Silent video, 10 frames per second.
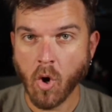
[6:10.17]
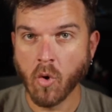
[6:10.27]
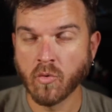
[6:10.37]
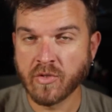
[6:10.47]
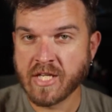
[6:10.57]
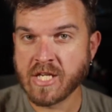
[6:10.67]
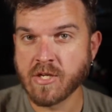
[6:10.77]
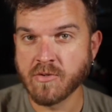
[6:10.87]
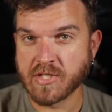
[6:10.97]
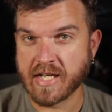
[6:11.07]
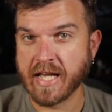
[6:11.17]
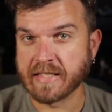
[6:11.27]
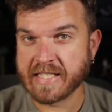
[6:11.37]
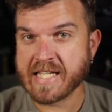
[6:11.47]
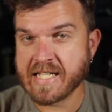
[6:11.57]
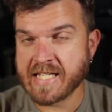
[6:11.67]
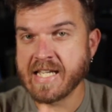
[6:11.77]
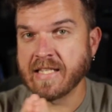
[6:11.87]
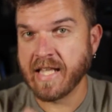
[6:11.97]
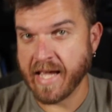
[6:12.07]
only use an
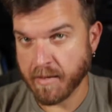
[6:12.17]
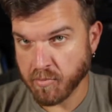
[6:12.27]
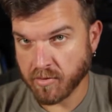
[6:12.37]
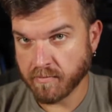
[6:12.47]
LED lamp